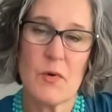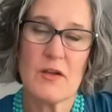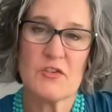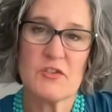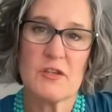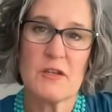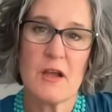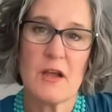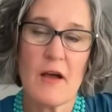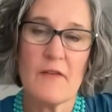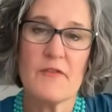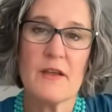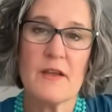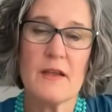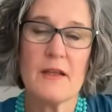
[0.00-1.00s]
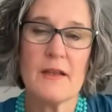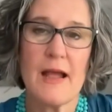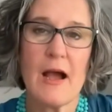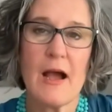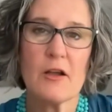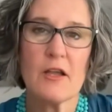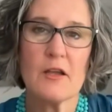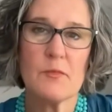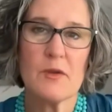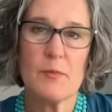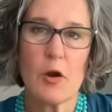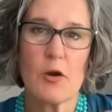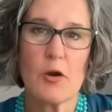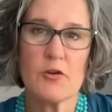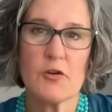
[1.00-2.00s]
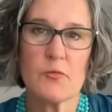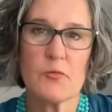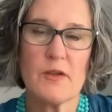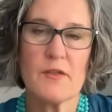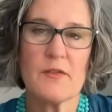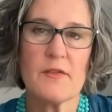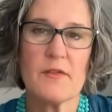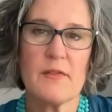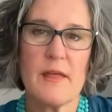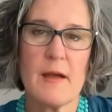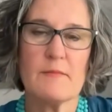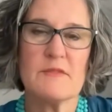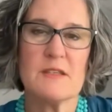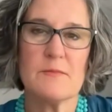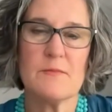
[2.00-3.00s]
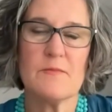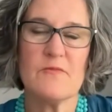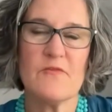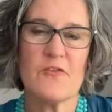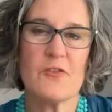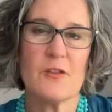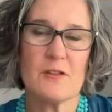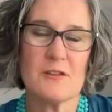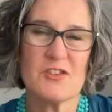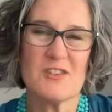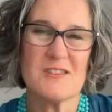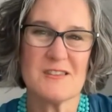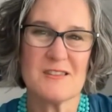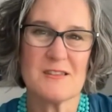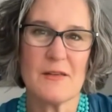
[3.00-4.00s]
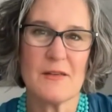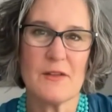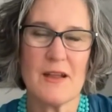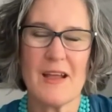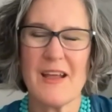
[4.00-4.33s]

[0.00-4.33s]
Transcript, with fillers: question of it, and how yeah. can we partner with them to for the logistics of it?